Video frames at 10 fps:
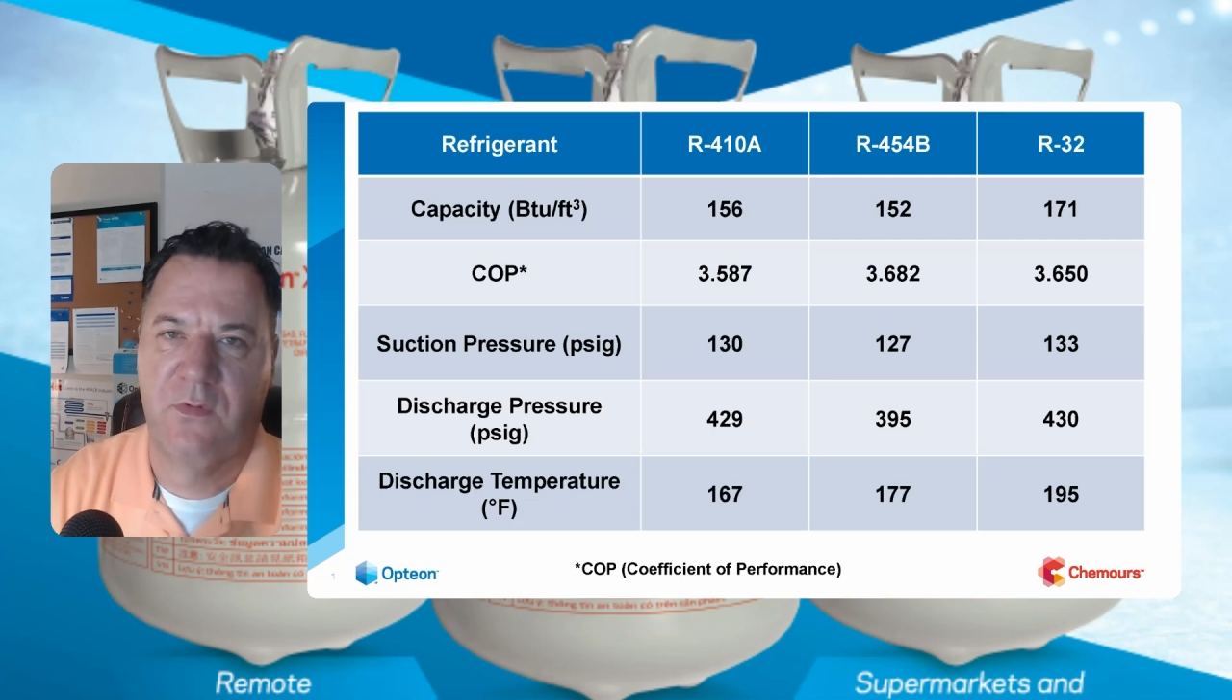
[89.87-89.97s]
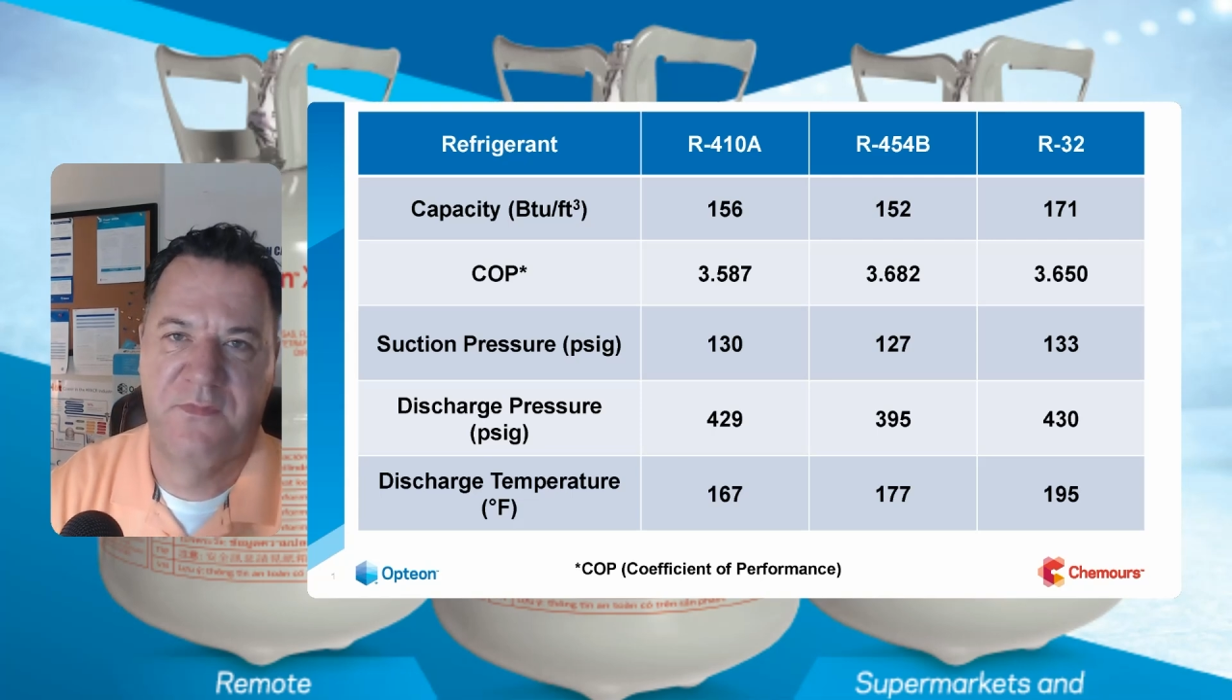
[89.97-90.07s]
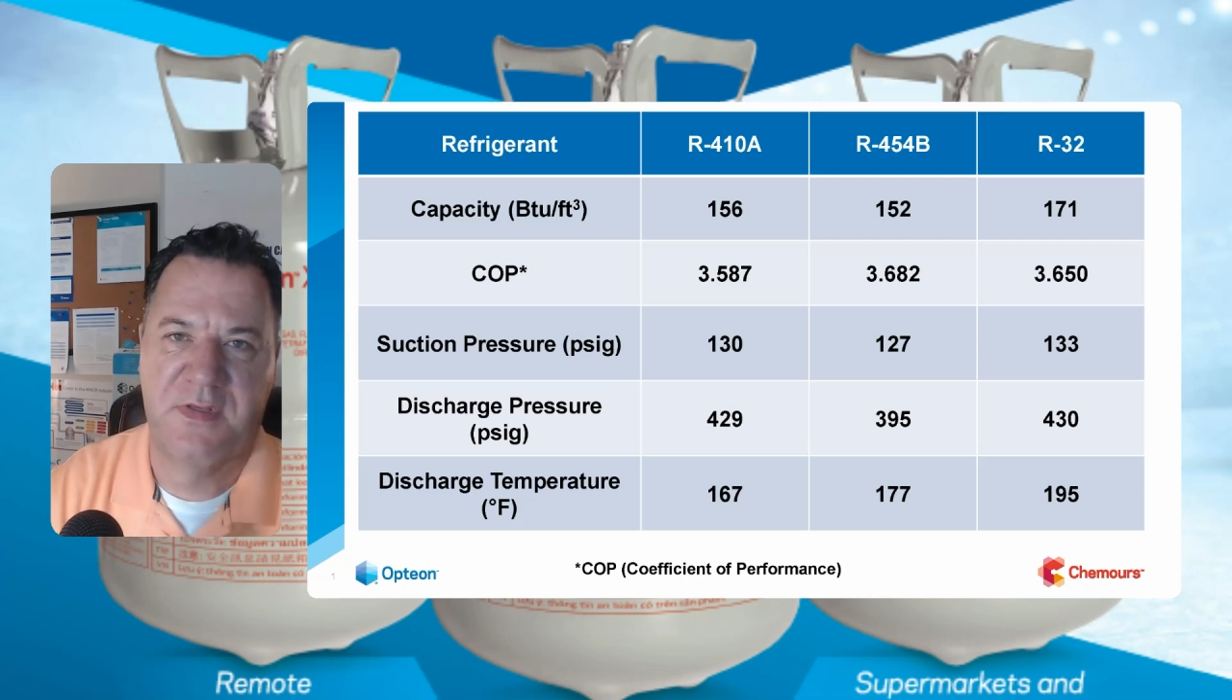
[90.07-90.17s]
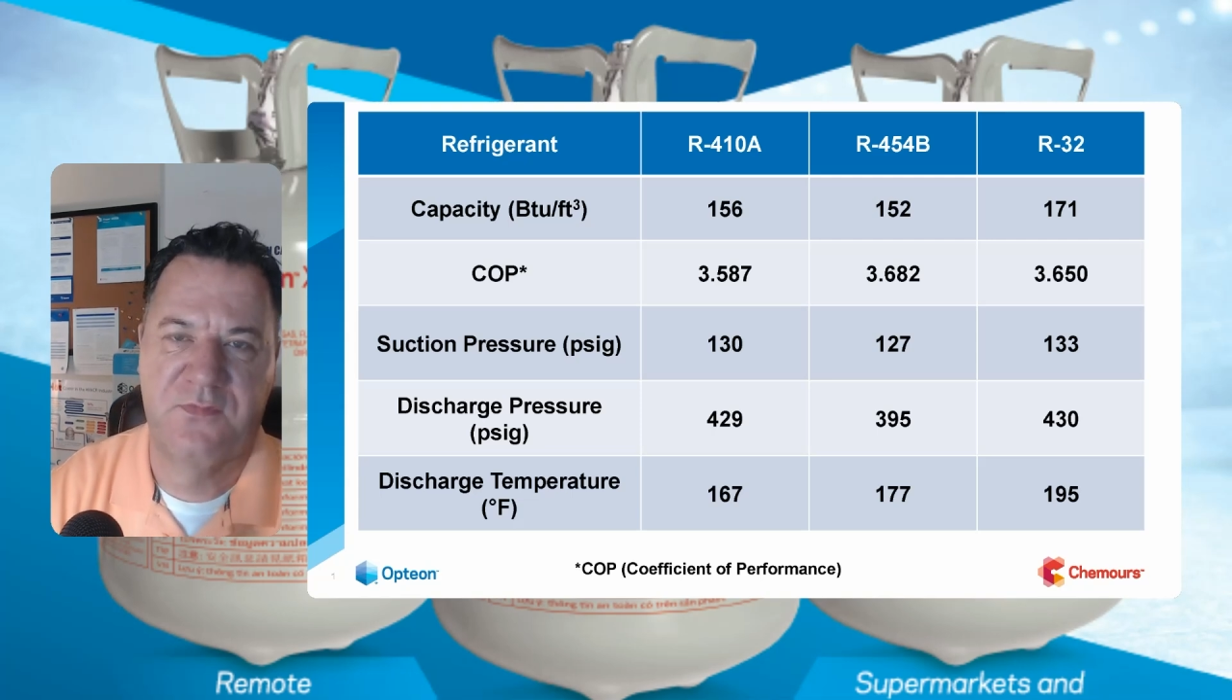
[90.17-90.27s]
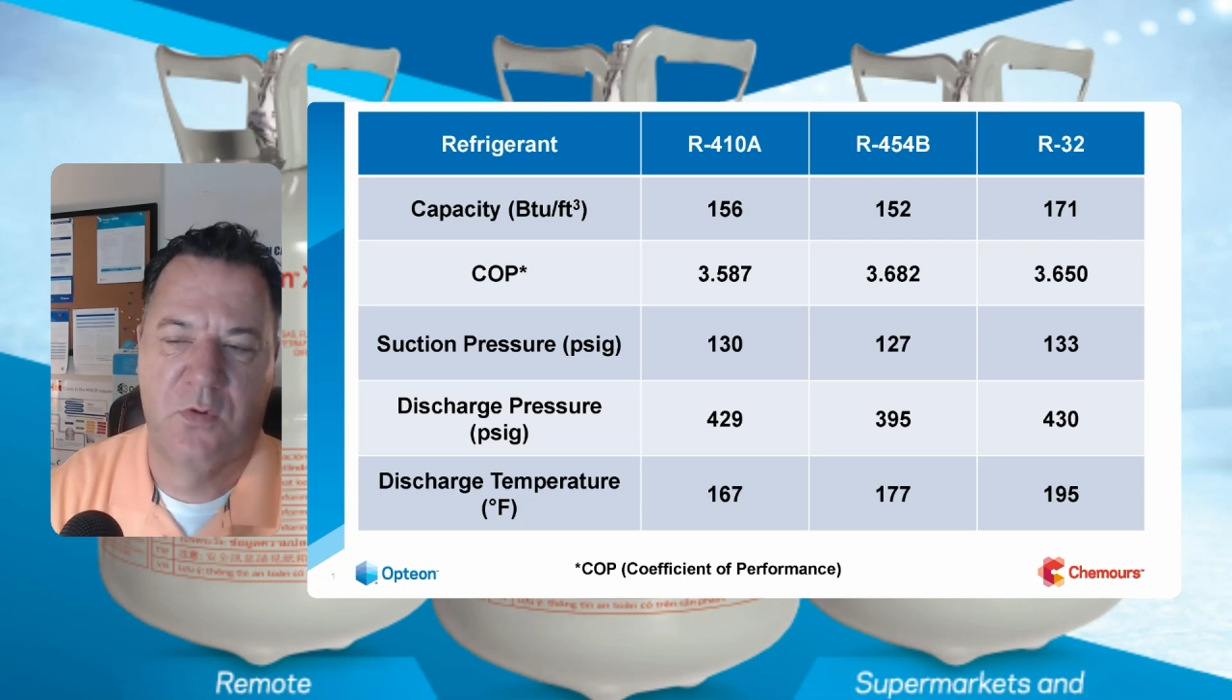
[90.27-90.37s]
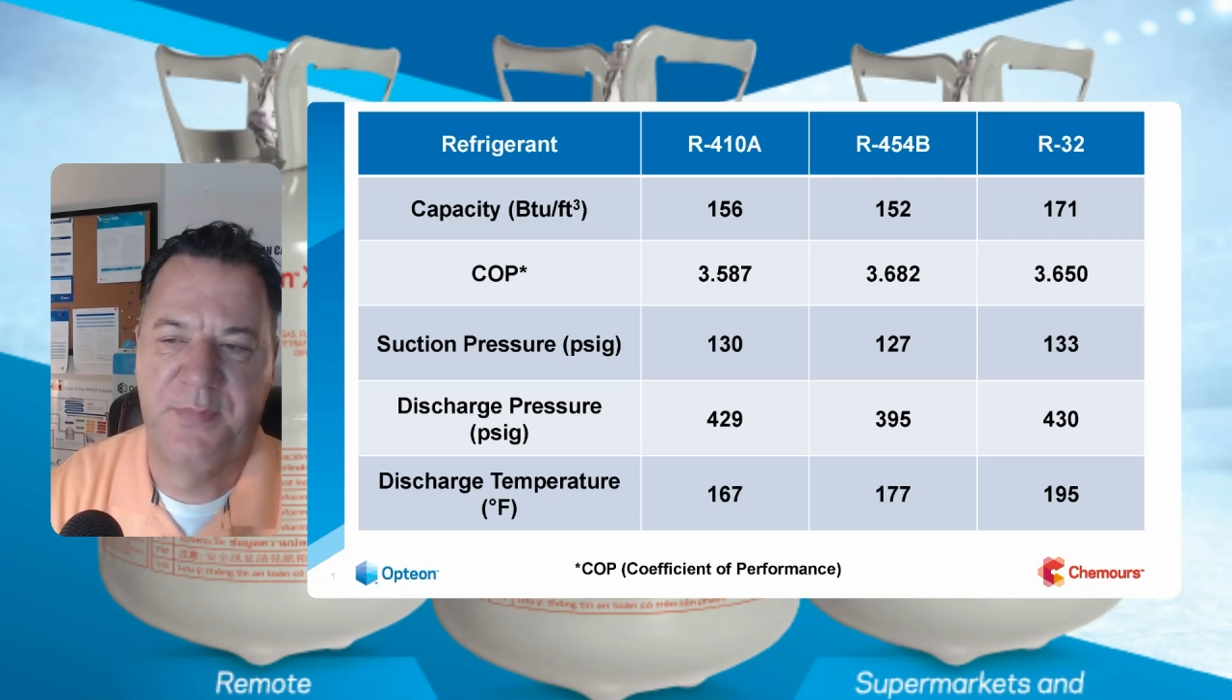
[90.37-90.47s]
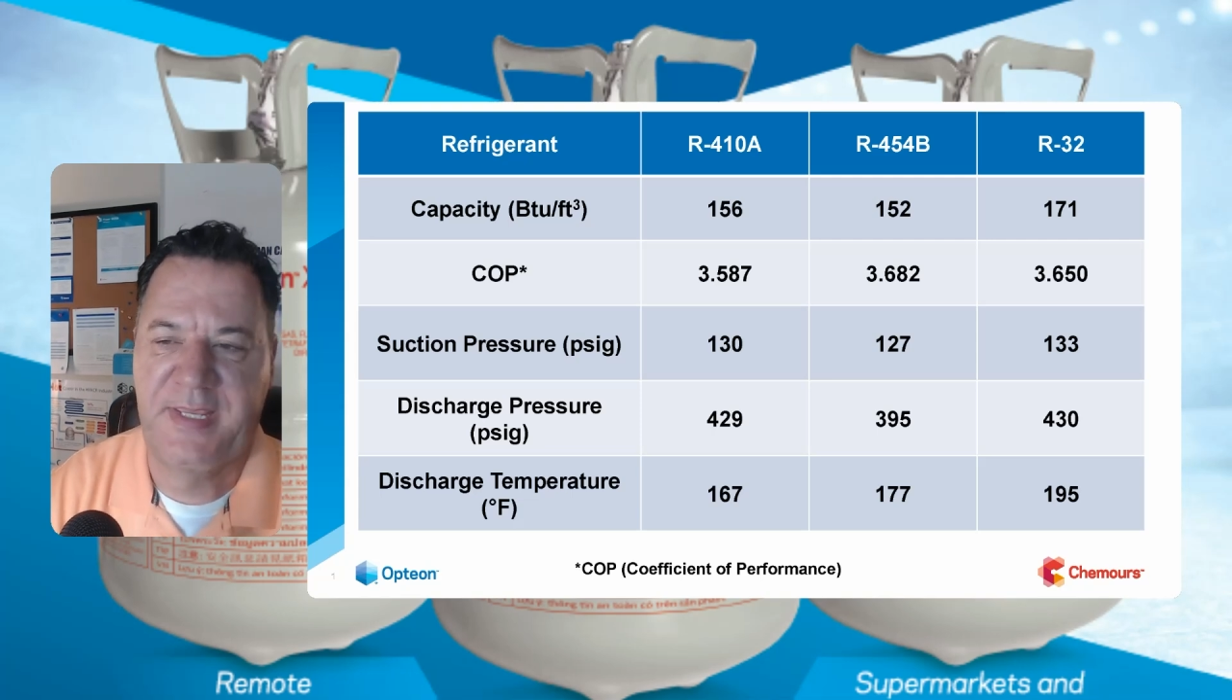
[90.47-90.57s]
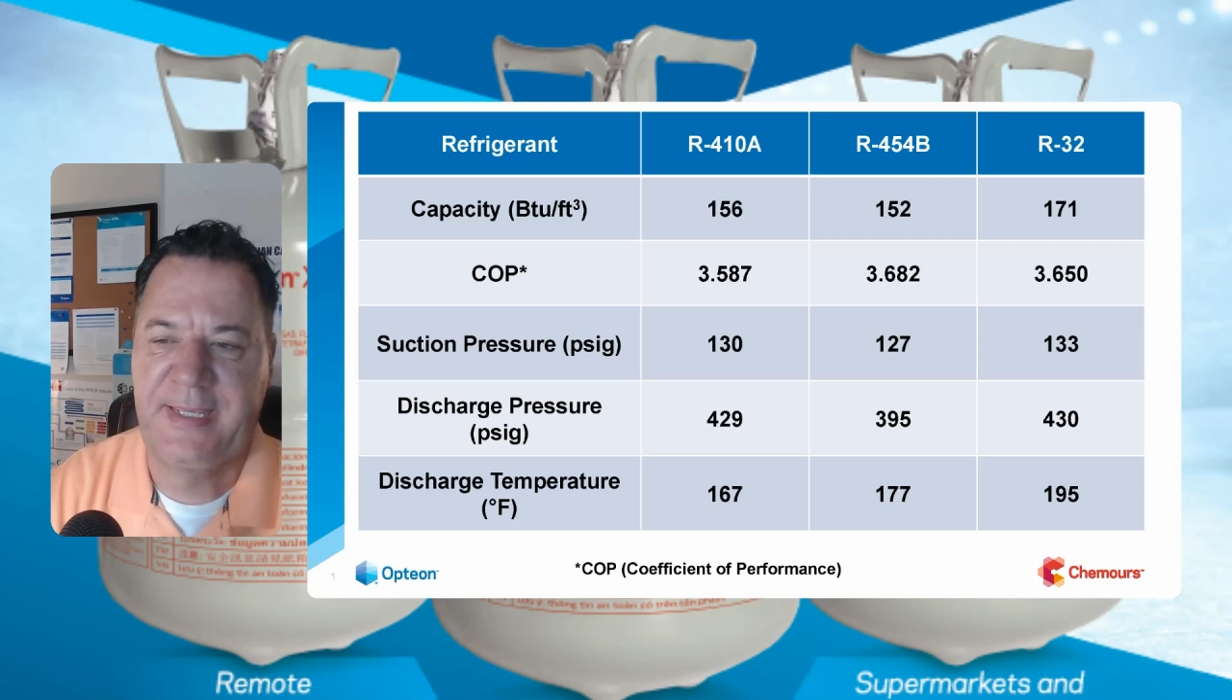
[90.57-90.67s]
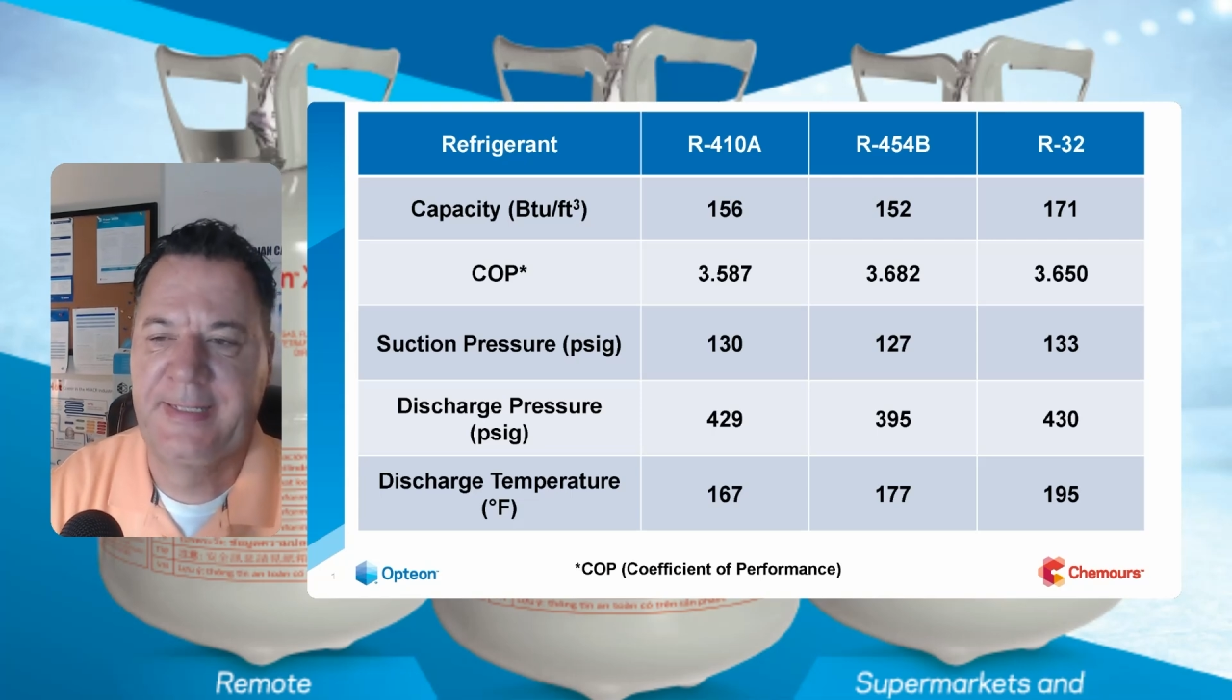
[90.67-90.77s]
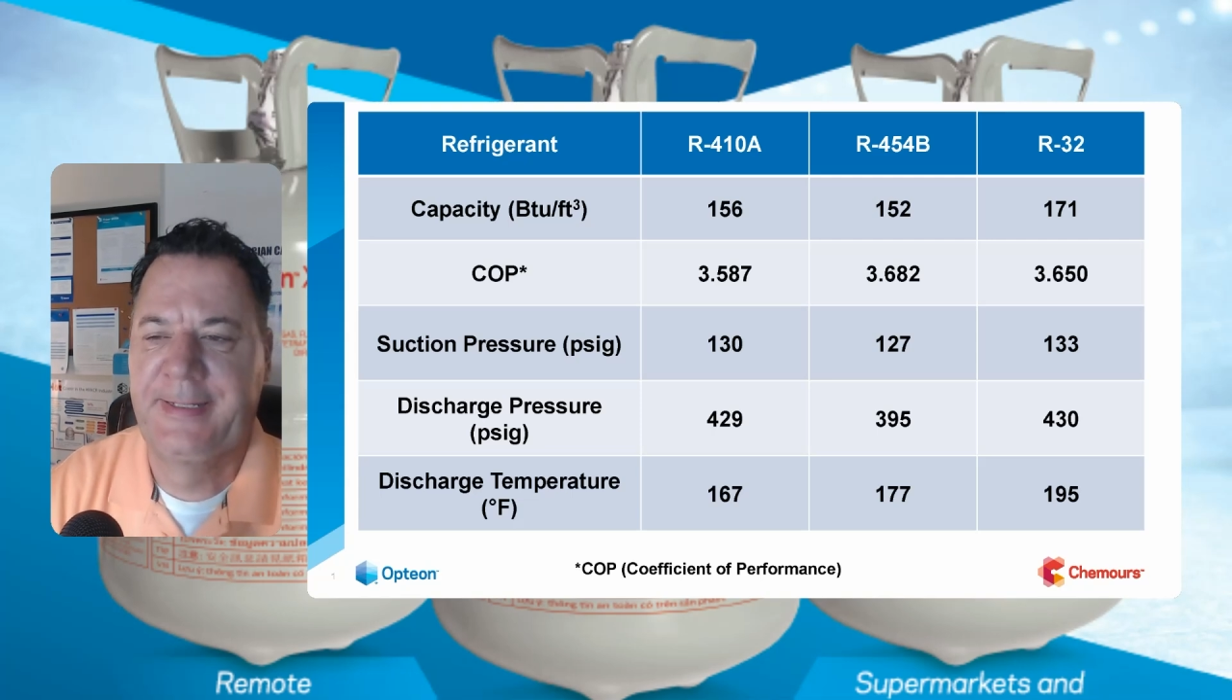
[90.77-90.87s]

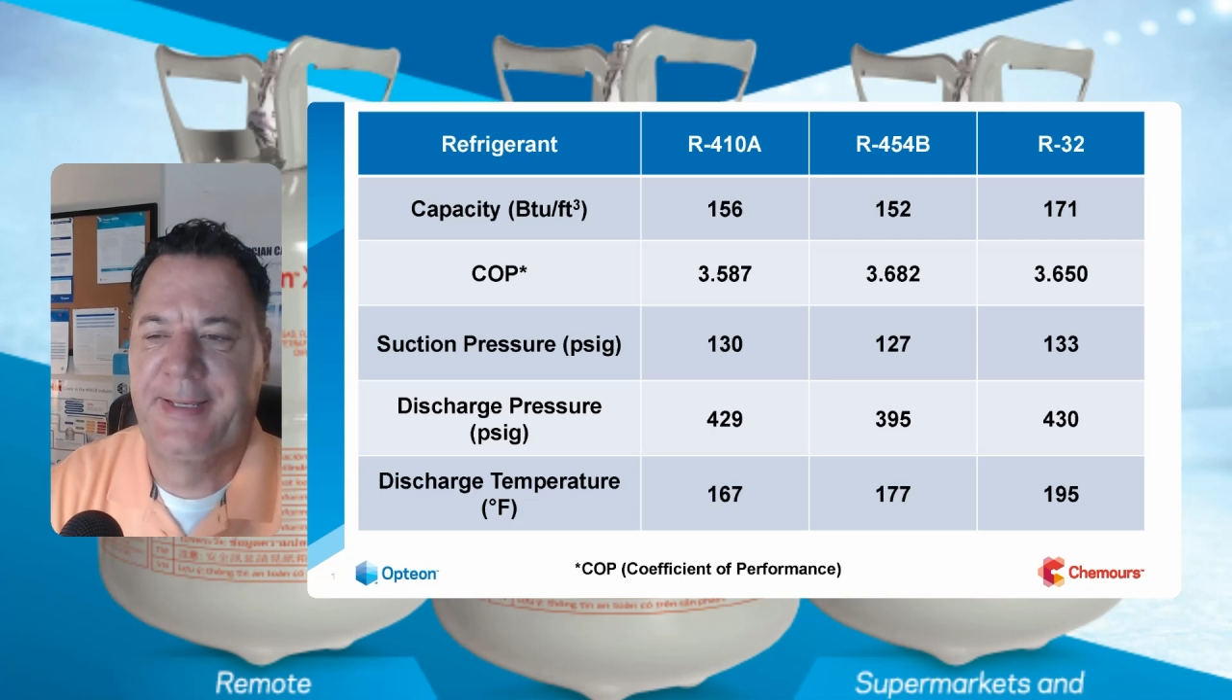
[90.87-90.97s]
454B,